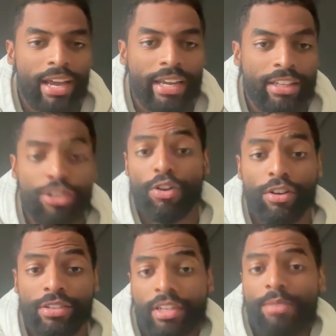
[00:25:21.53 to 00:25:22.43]
like these are
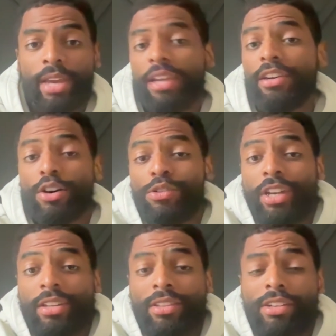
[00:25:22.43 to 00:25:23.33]
all CBA
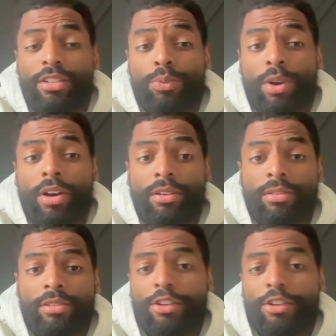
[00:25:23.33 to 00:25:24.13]
negotiated things as well.